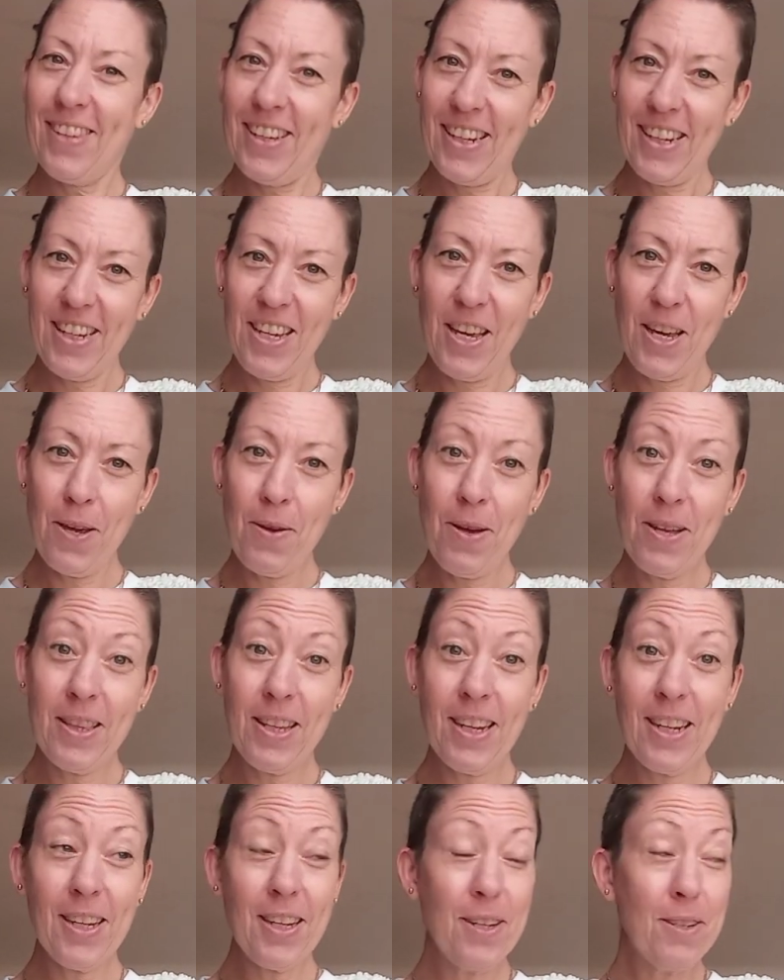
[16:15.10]
Thank you, and
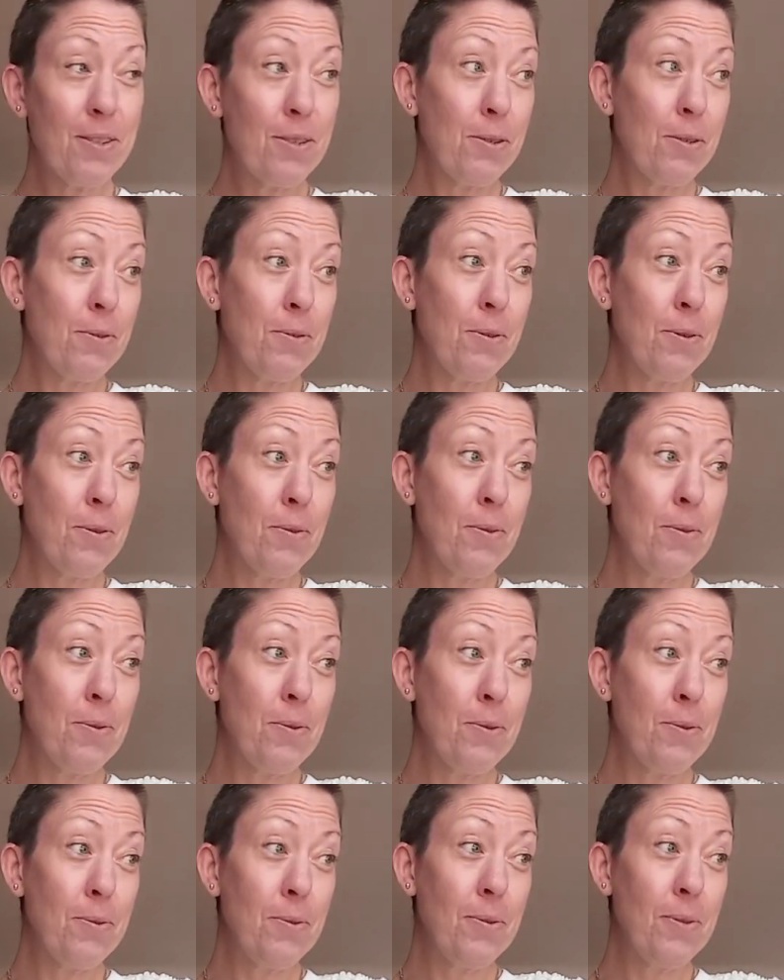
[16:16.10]
thank you to
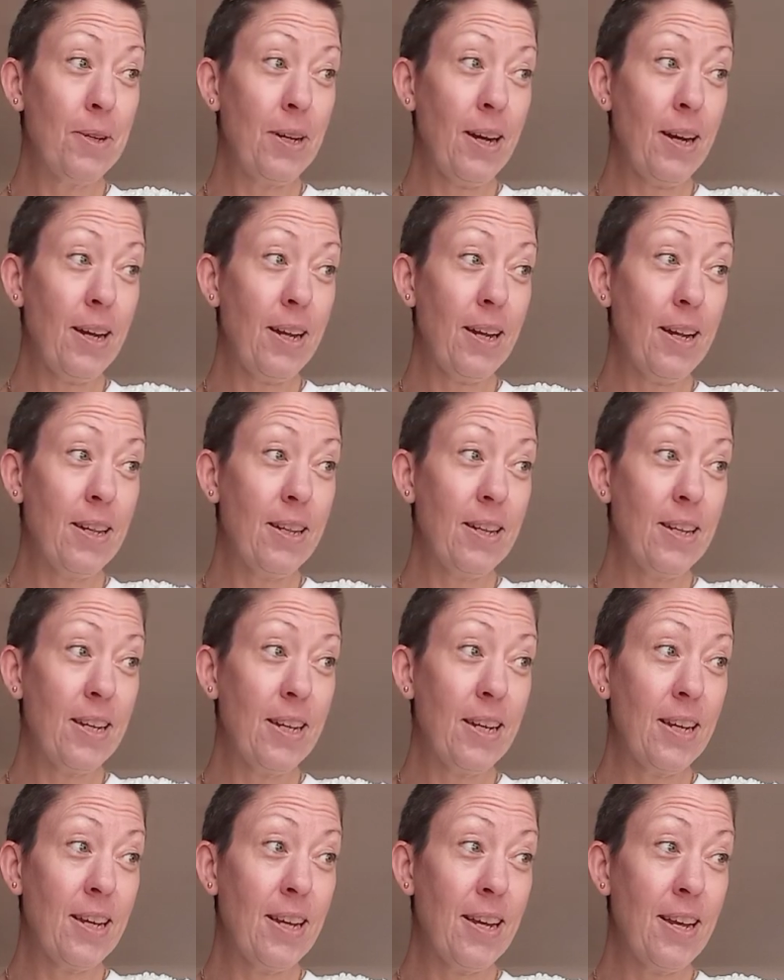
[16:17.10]
all
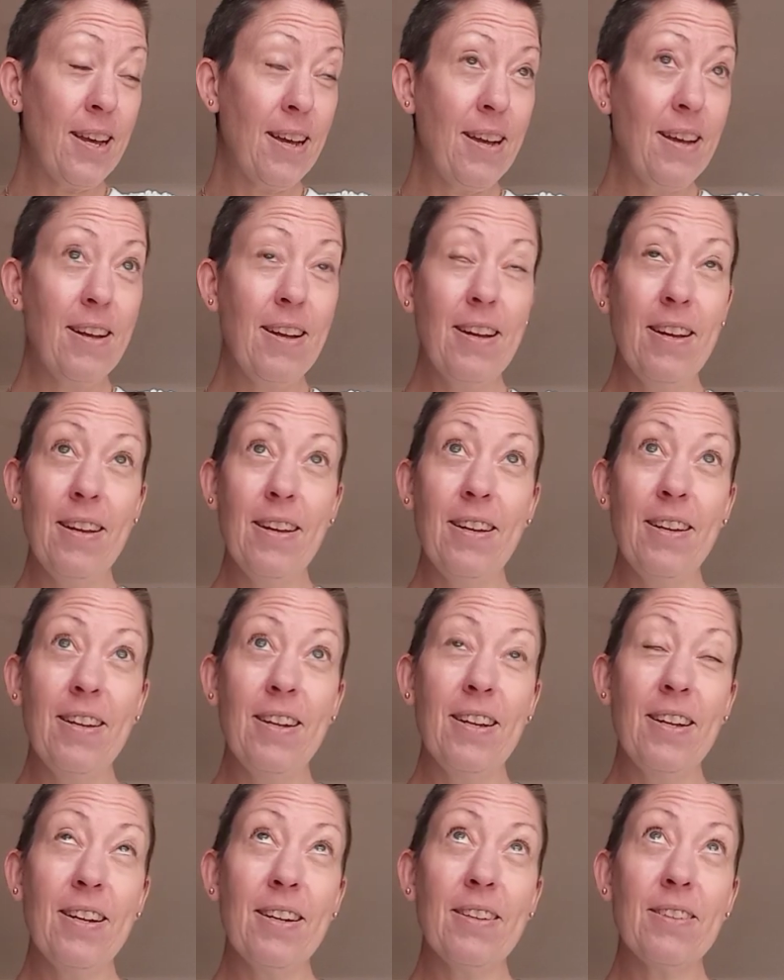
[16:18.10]
the,
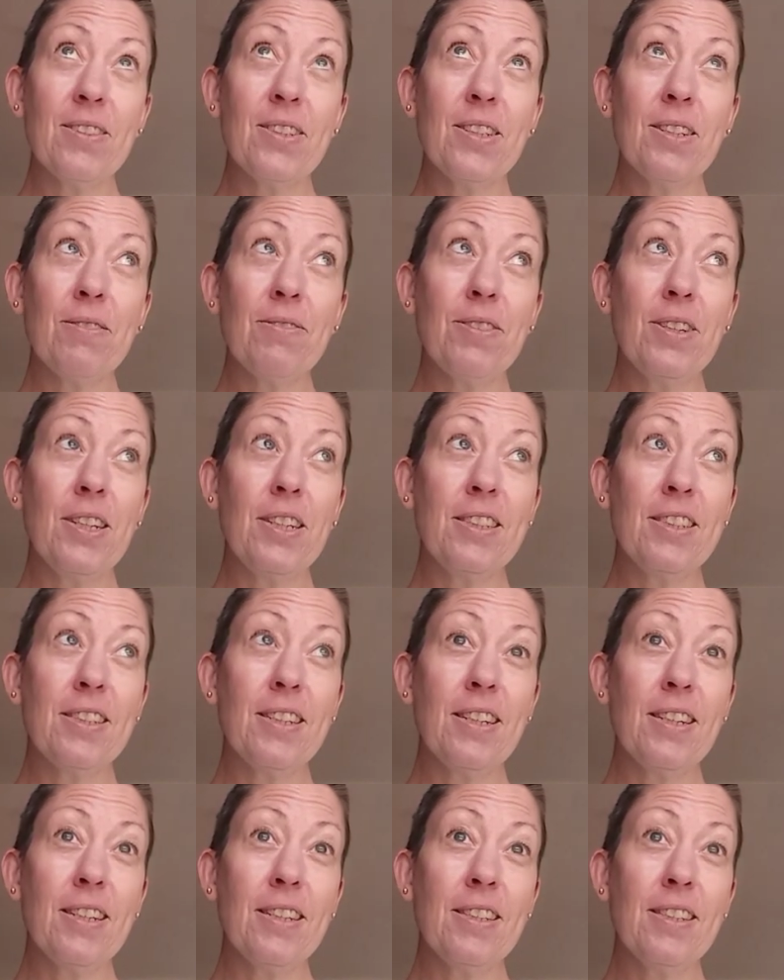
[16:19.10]
how should I phrase
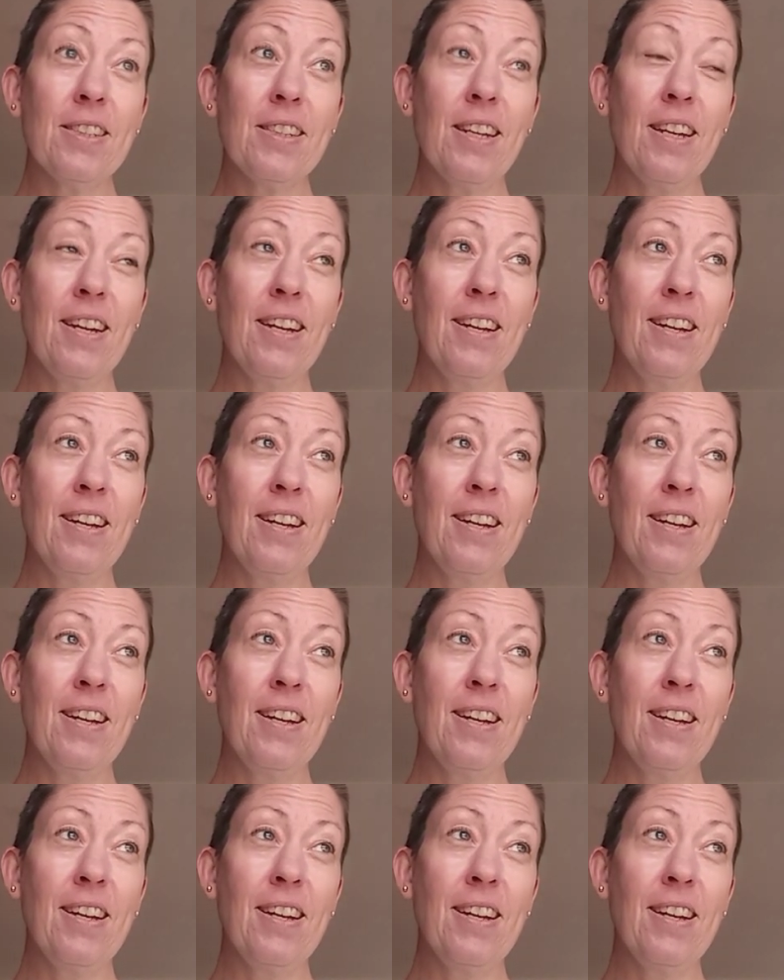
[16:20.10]
this,